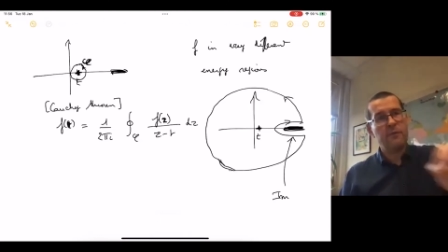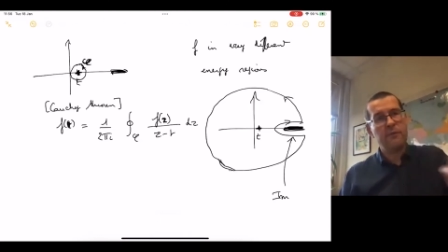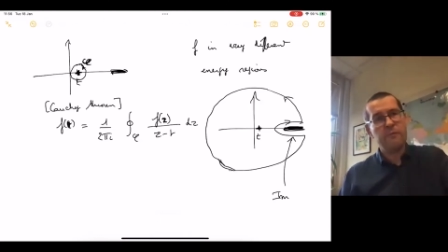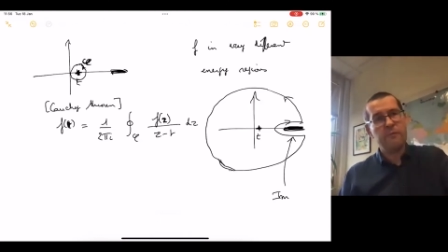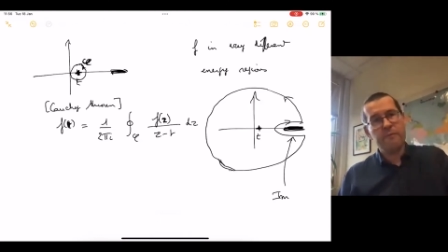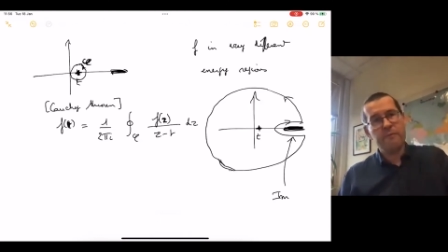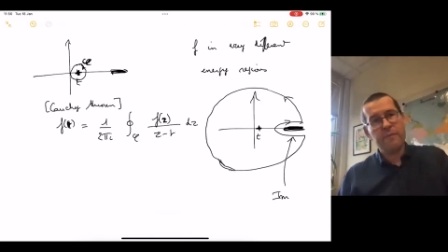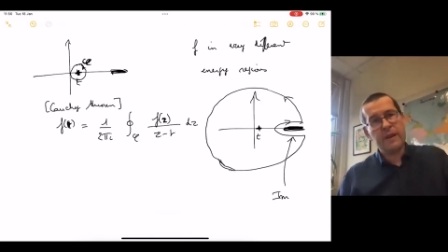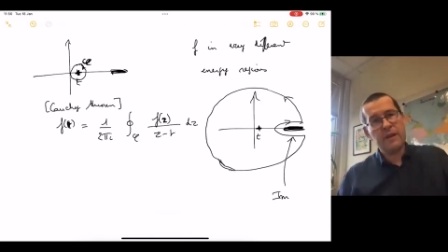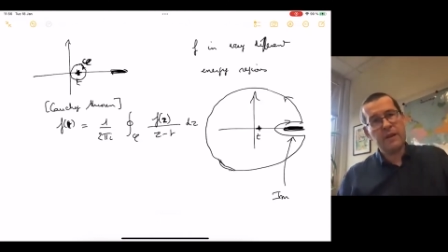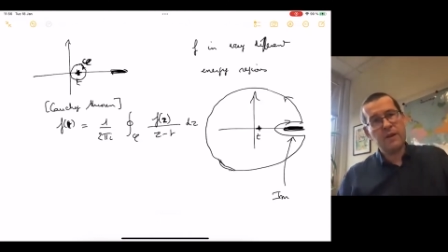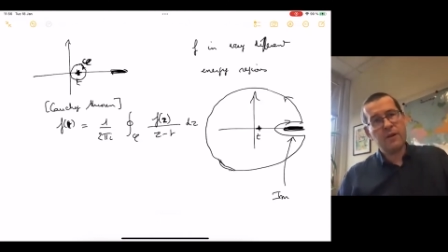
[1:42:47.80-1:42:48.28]

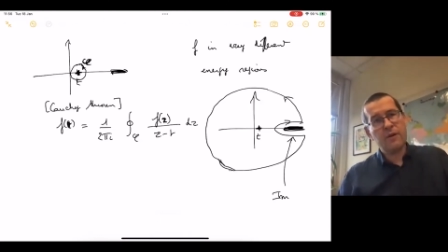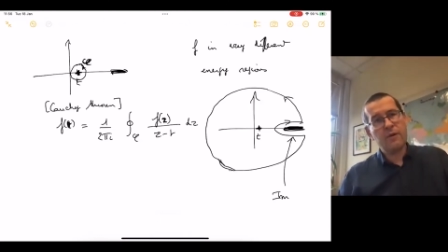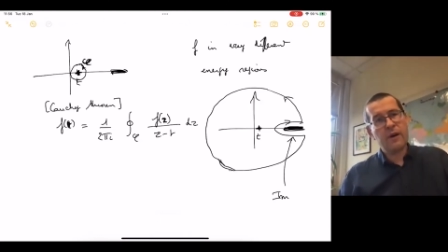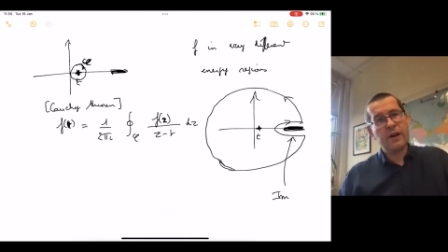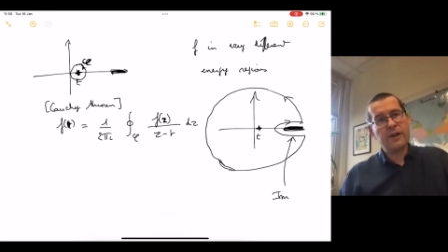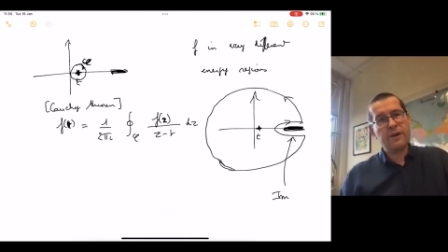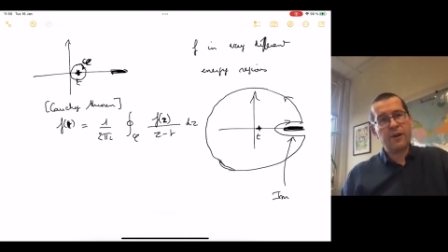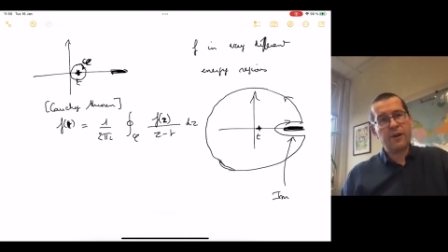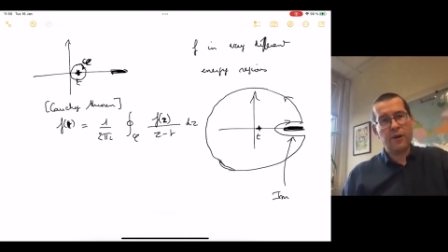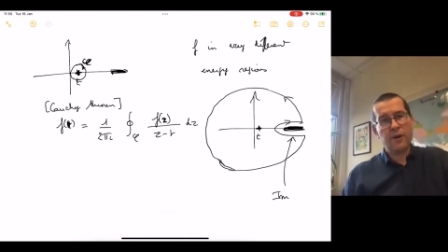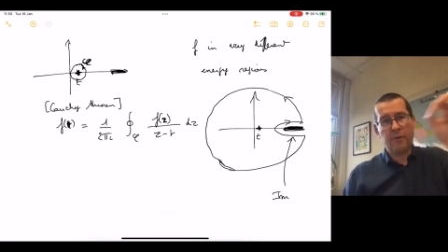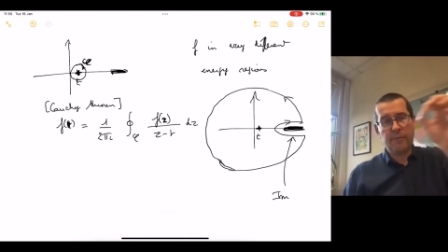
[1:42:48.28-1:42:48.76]
below
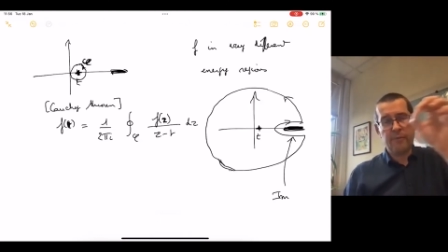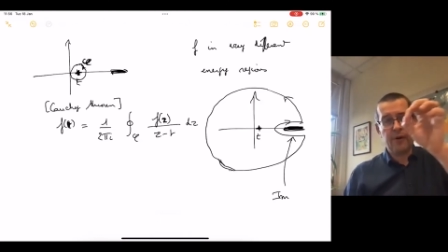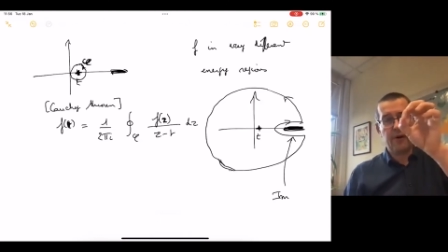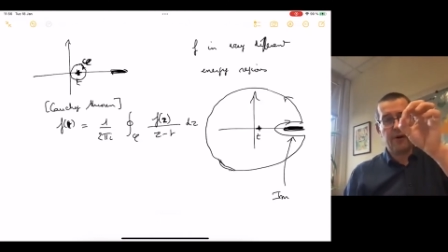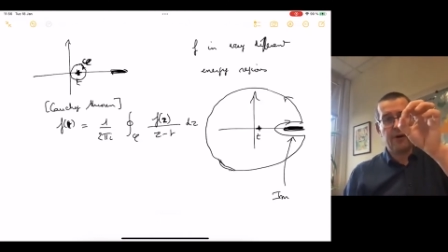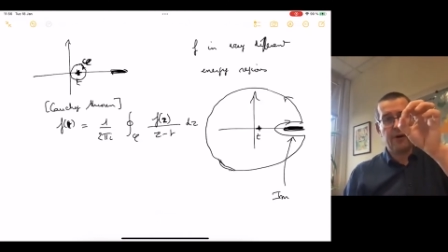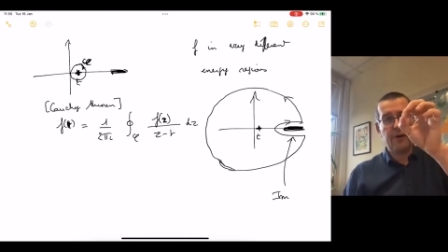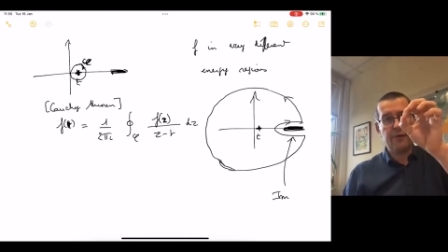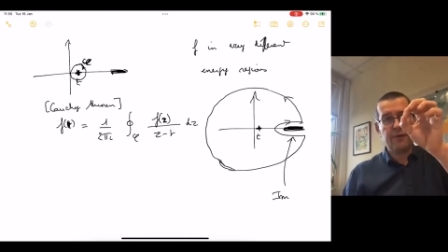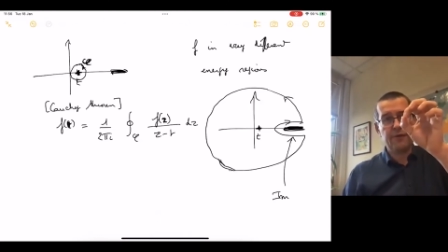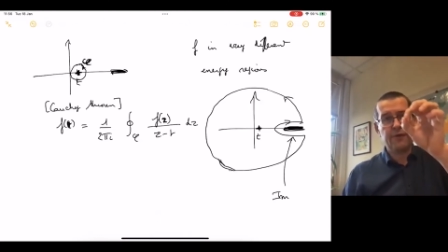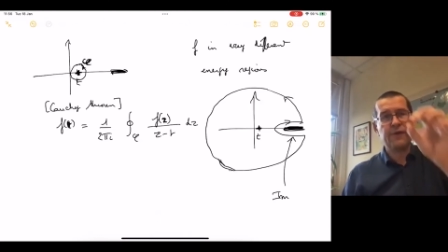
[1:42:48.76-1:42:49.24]
and
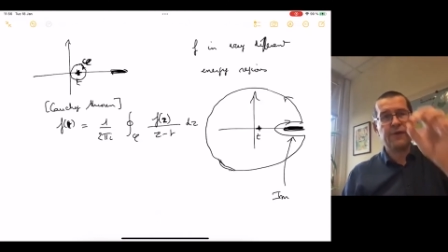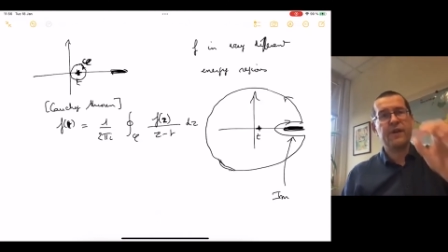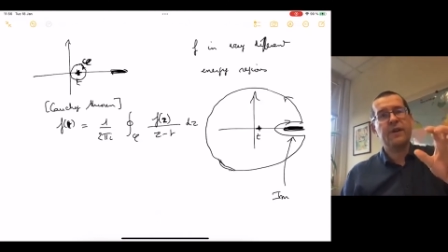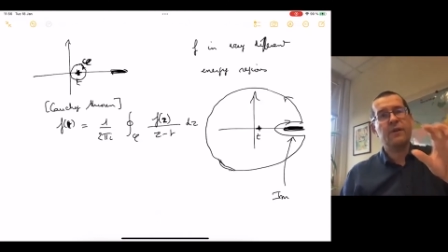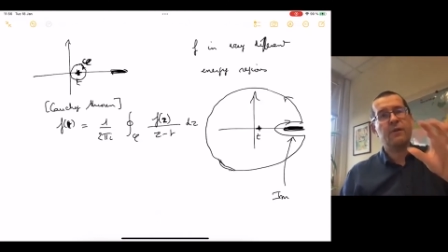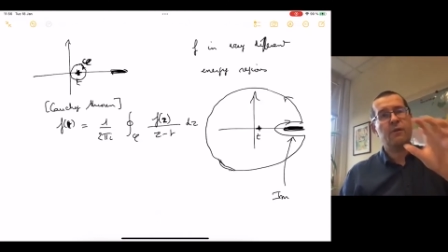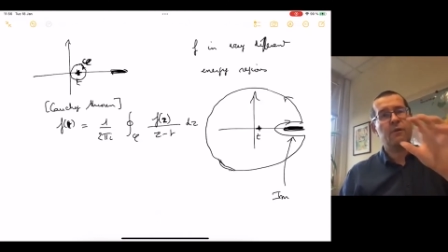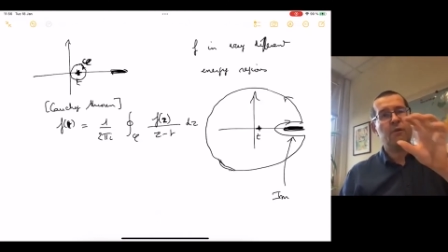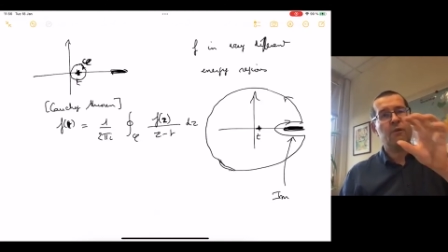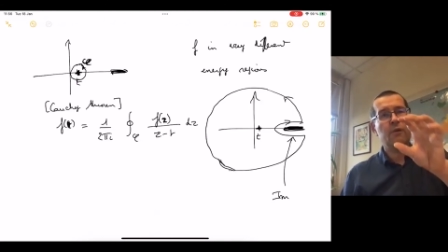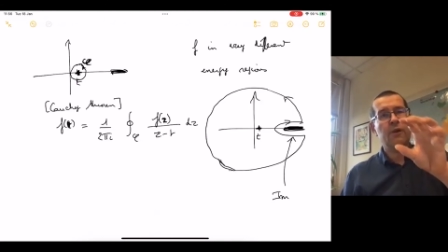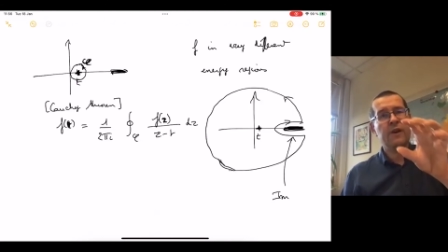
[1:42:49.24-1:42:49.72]
above
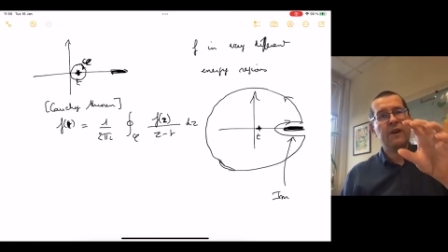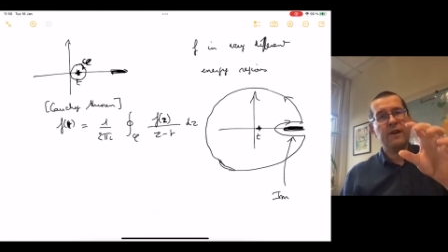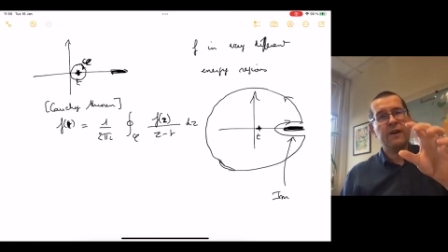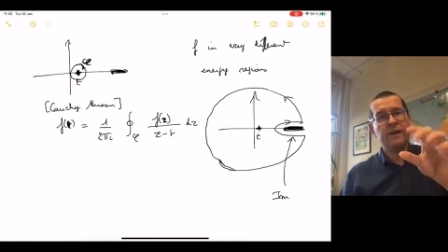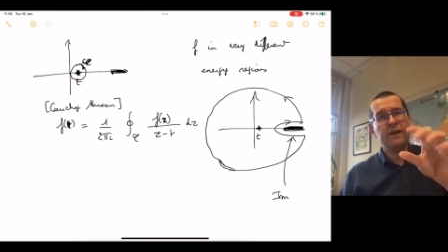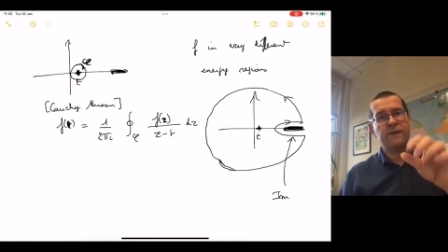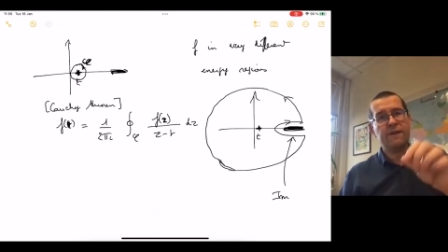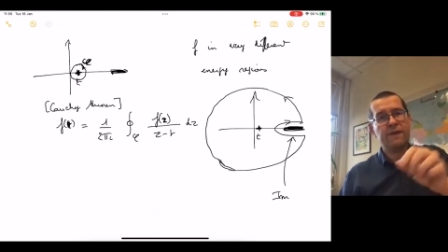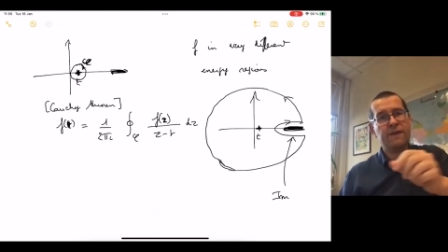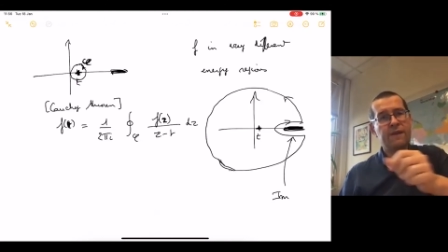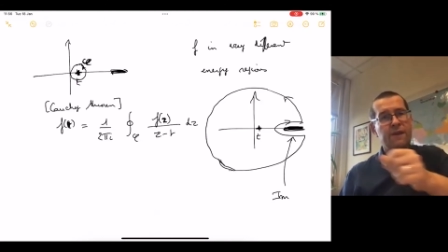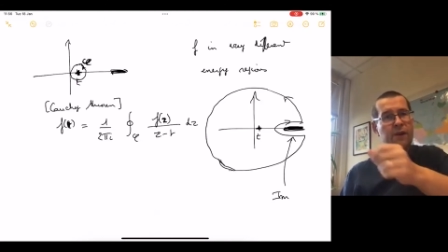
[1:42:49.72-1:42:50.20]

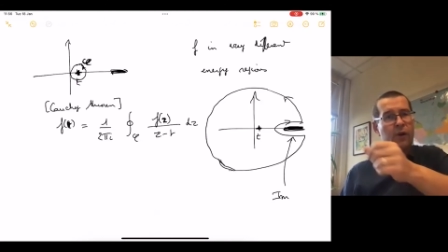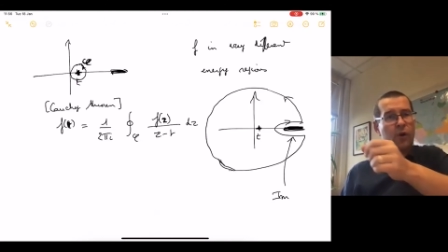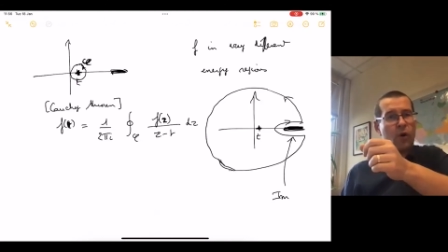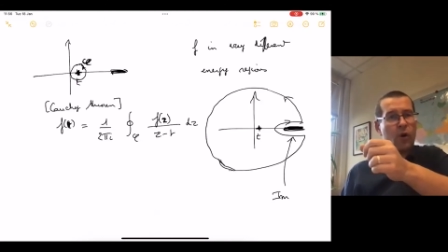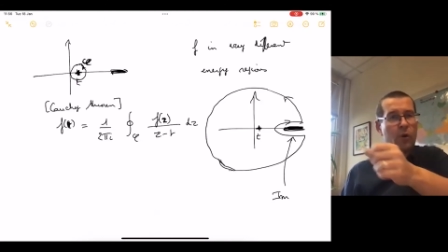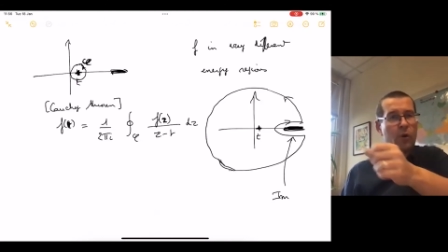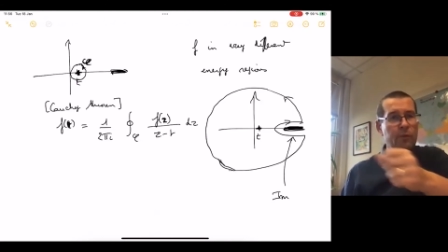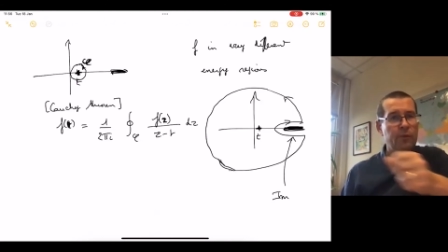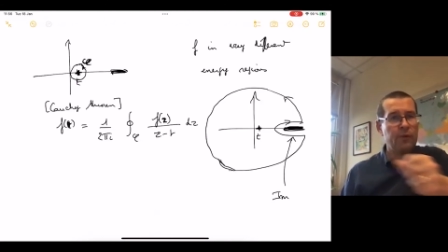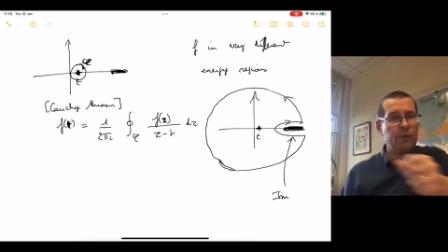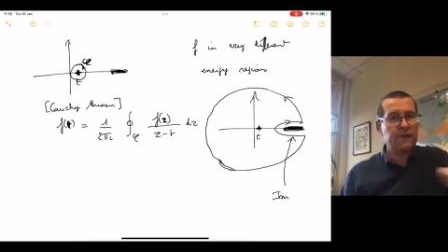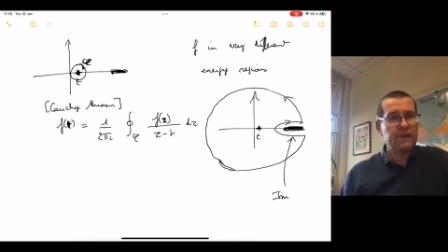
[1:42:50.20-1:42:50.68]
with
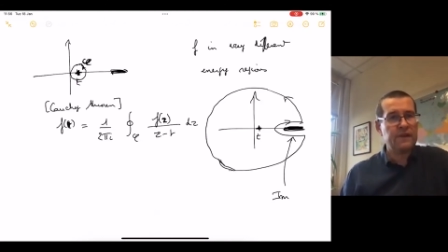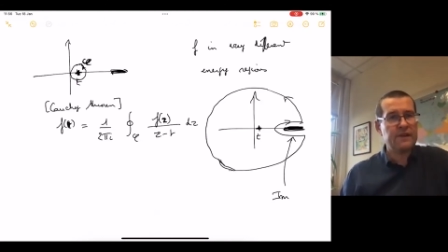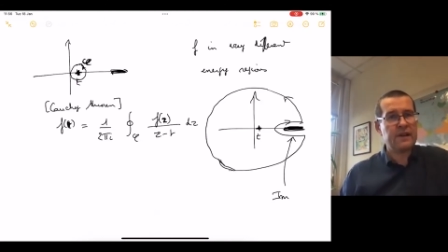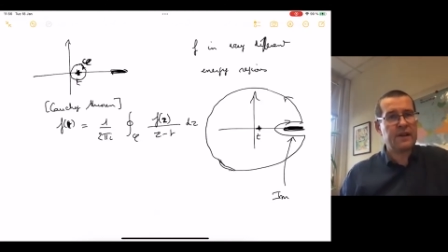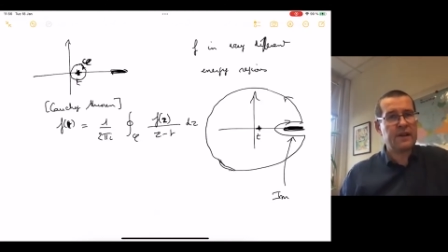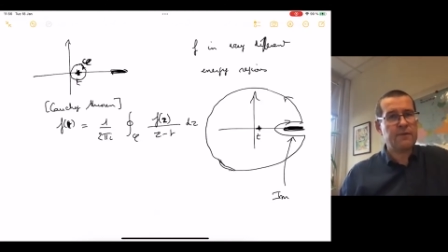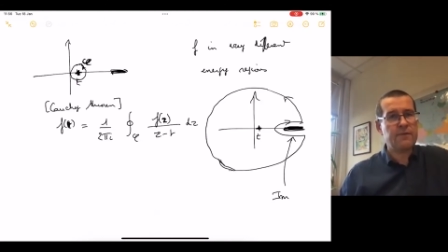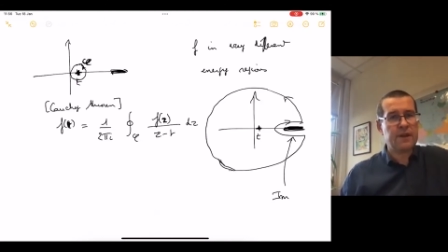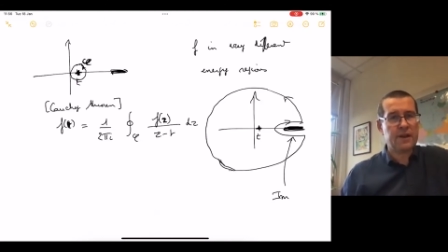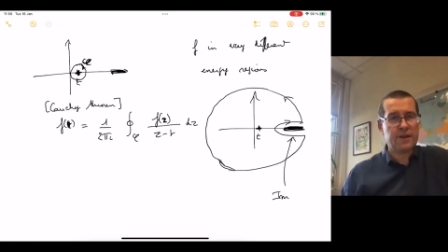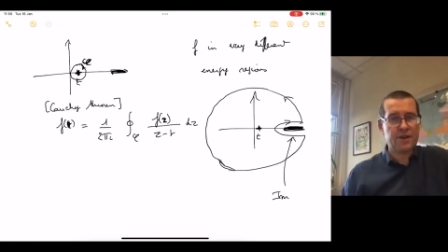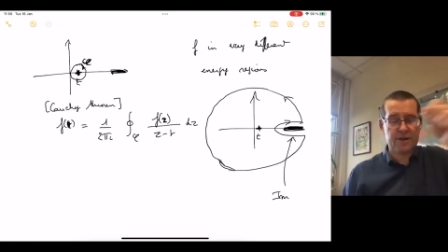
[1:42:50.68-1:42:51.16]
opposite
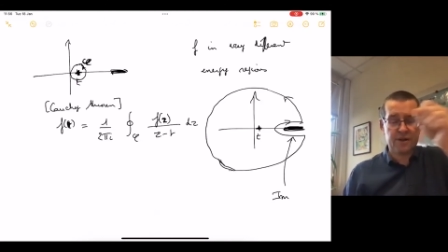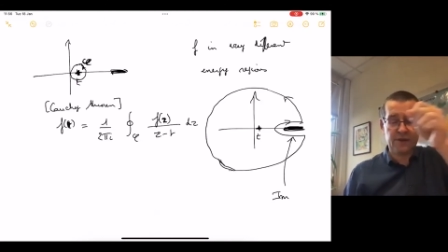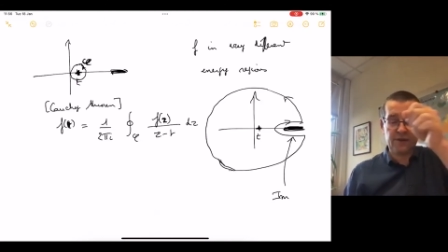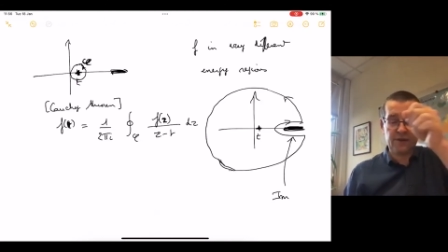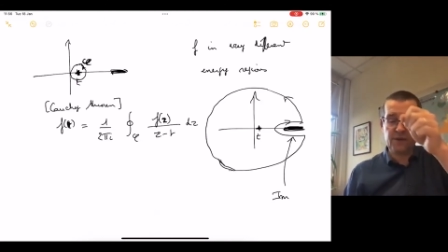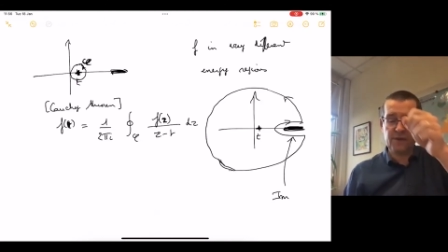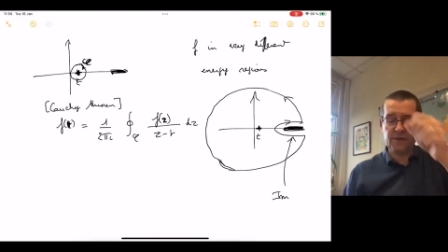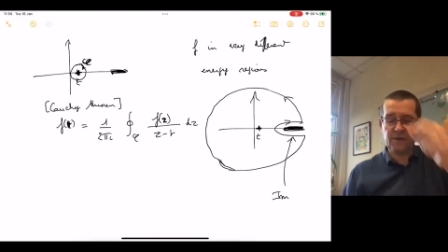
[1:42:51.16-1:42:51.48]
directions.